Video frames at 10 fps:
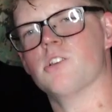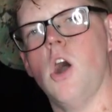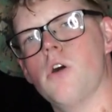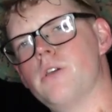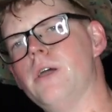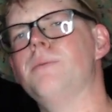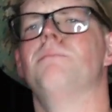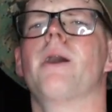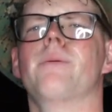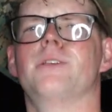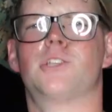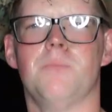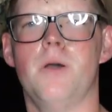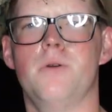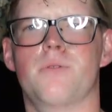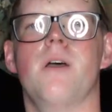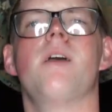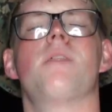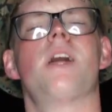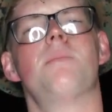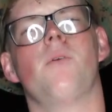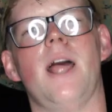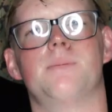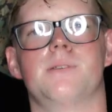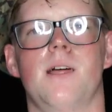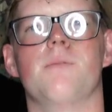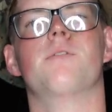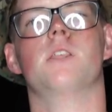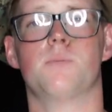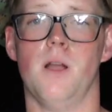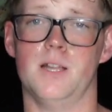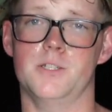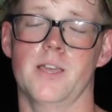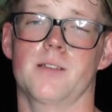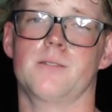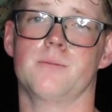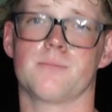all good and buttery smooth, that about wraps it up for this project.